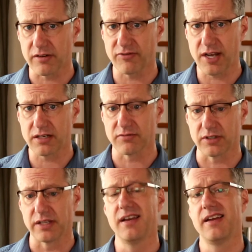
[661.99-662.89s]
and
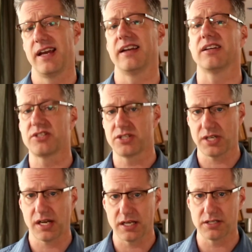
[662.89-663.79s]
effectively and
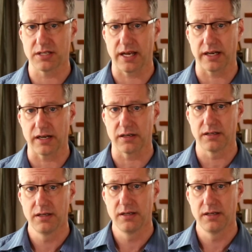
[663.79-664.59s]
exchange that air.